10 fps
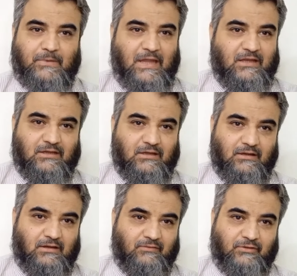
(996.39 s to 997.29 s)
like
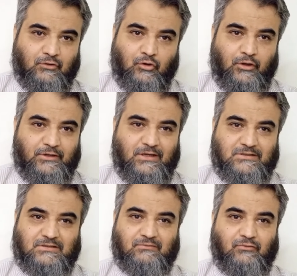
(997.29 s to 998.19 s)
if the cornea
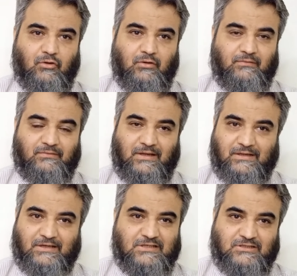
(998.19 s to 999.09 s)
is involved at
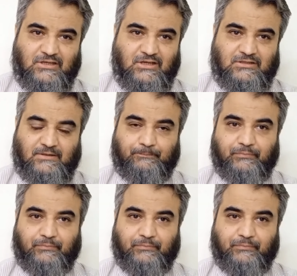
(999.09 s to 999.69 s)
any stage,